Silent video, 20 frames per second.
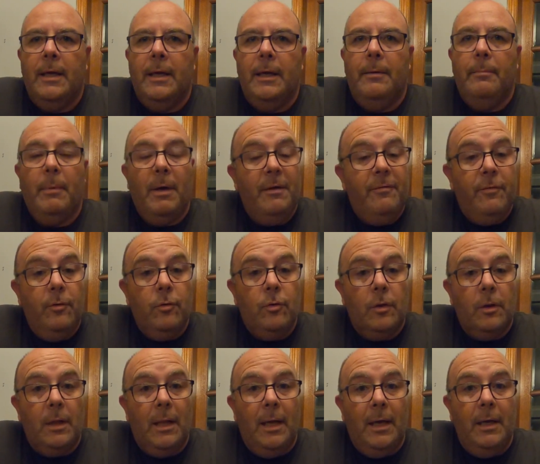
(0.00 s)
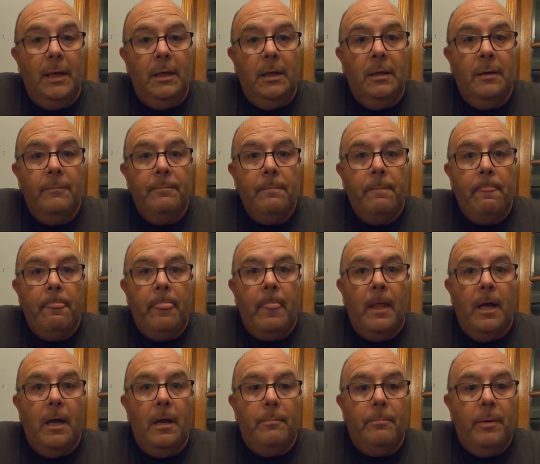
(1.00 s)
My Food Online,
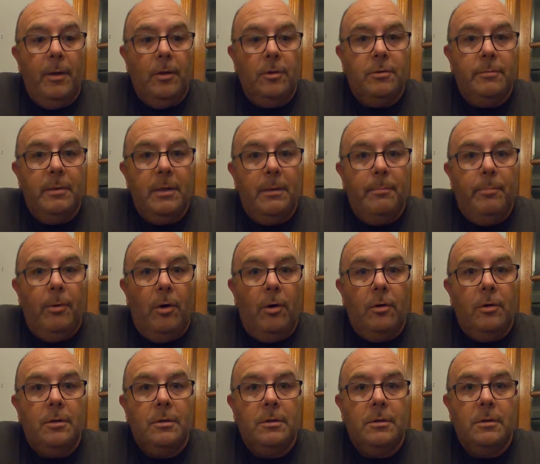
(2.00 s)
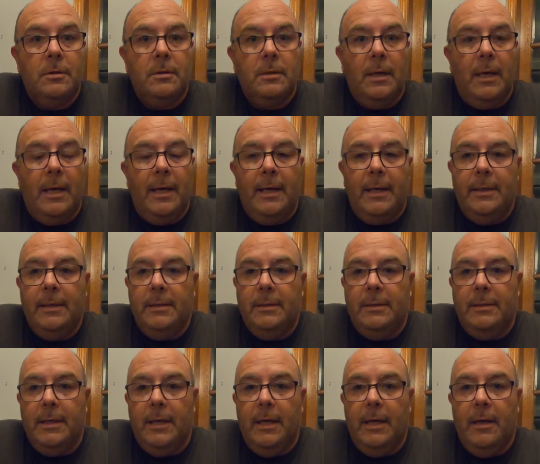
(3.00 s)
Belgium in a Box,
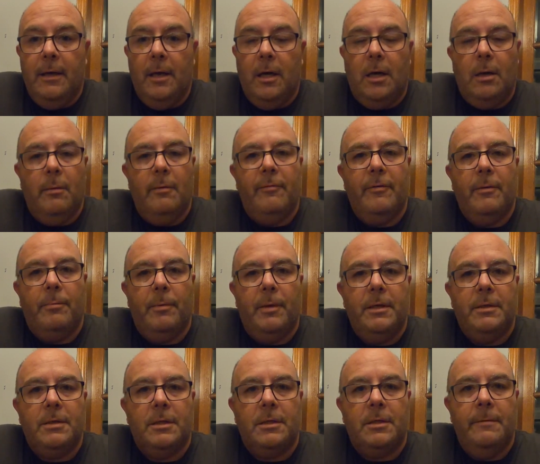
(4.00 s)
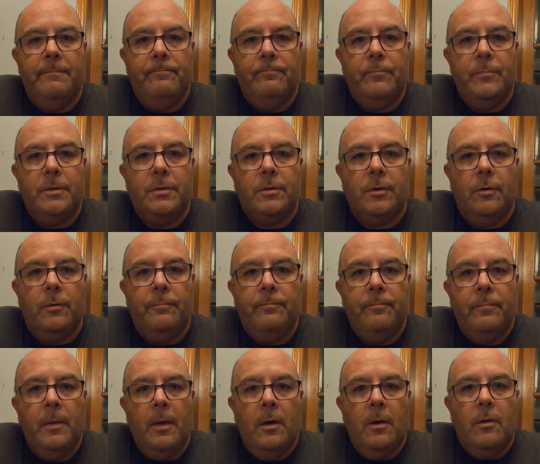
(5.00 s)
and a couple of other places. So
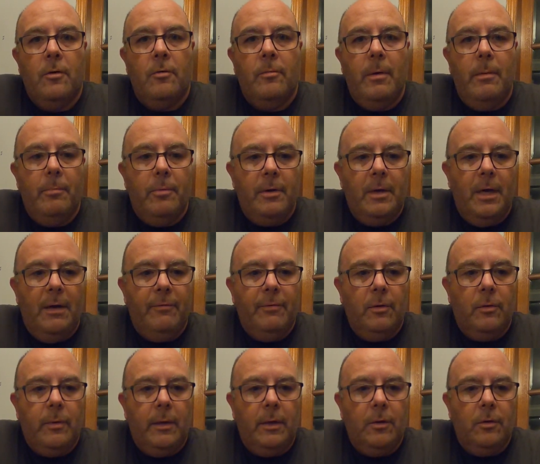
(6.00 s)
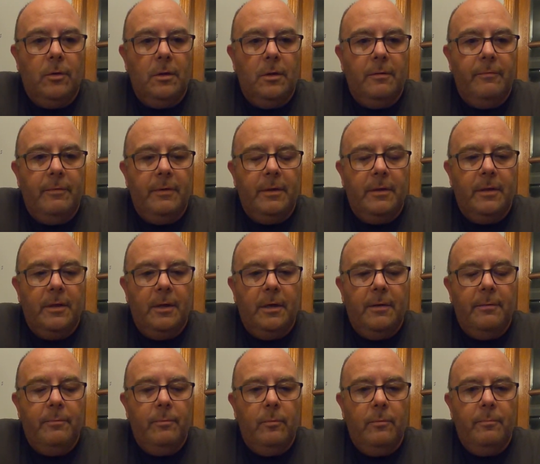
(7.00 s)
remember and have a quick look at
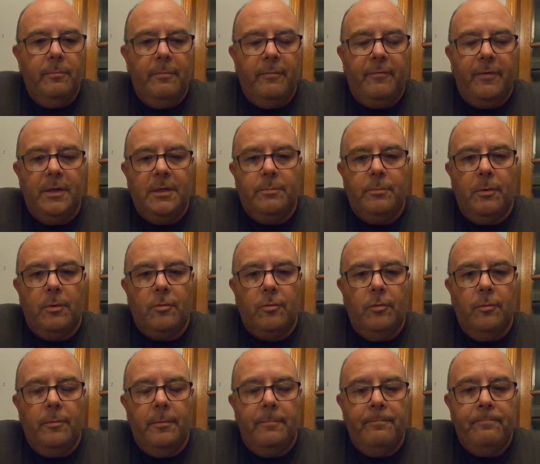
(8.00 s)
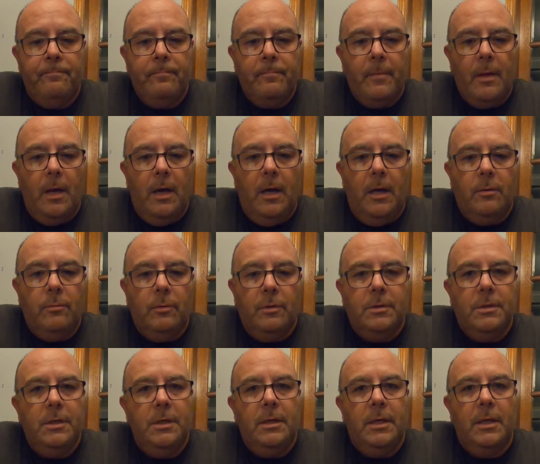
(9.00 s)
the Facebook group, and
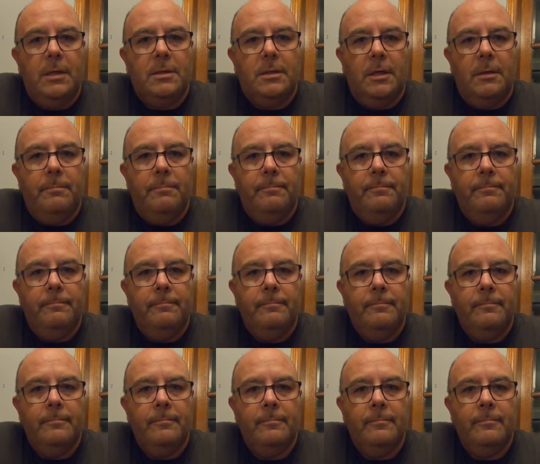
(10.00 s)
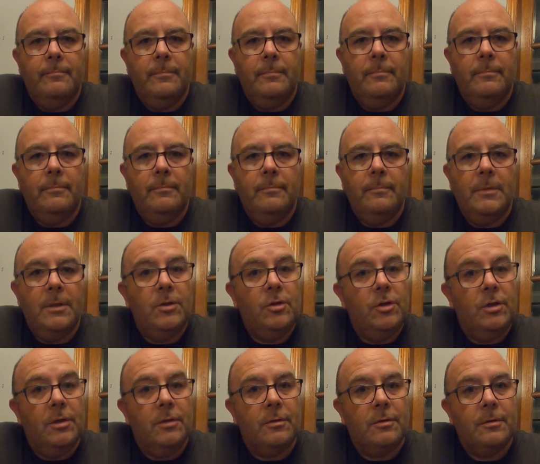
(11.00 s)
we'll see you next time.
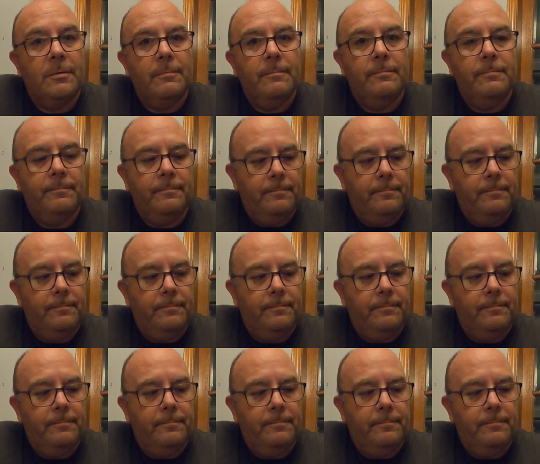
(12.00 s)
Cheers.